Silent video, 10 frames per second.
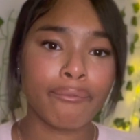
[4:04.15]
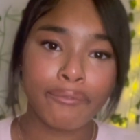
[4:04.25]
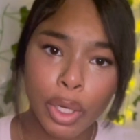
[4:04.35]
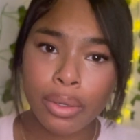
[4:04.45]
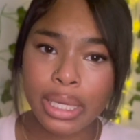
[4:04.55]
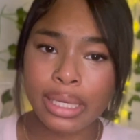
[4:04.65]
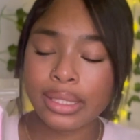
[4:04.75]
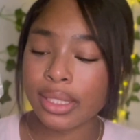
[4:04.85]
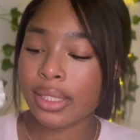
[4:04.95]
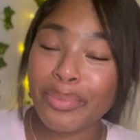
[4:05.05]
Phone
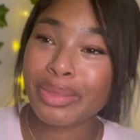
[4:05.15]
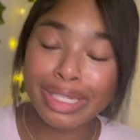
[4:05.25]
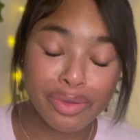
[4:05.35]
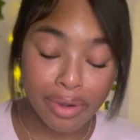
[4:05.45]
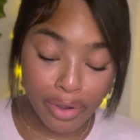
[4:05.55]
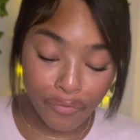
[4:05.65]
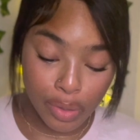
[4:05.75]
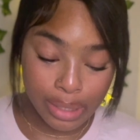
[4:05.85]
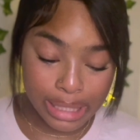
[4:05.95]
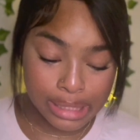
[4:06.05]
cases. This order of phone
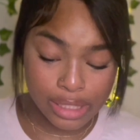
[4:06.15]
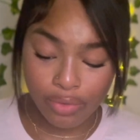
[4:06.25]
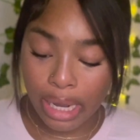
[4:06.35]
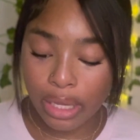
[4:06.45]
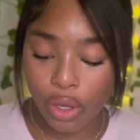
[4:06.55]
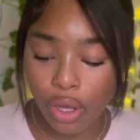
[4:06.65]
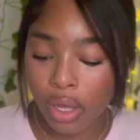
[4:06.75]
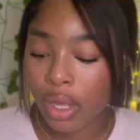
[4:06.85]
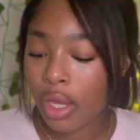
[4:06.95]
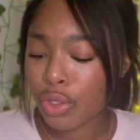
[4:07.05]
cases, right, y'all?
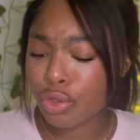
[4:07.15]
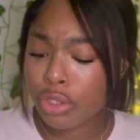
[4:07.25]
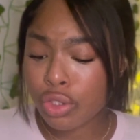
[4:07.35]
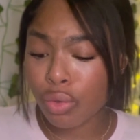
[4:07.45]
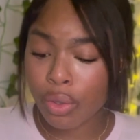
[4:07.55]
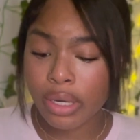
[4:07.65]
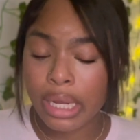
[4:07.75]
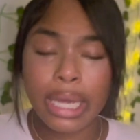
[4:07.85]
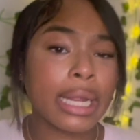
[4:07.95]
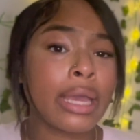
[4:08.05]
You just order it,
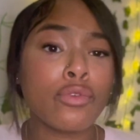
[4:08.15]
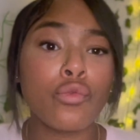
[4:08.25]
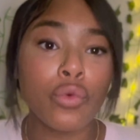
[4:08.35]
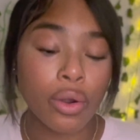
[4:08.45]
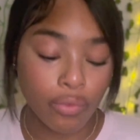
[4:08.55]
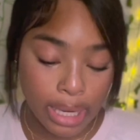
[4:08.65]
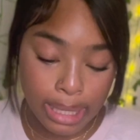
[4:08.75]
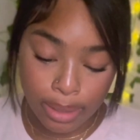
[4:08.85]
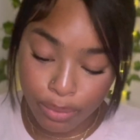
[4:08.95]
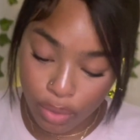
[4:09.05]
and they give you four
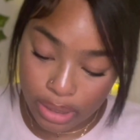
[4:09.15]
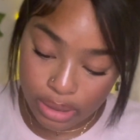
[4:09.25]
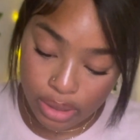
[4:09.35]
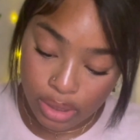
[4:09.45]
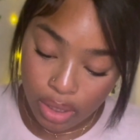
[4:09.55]
random ones.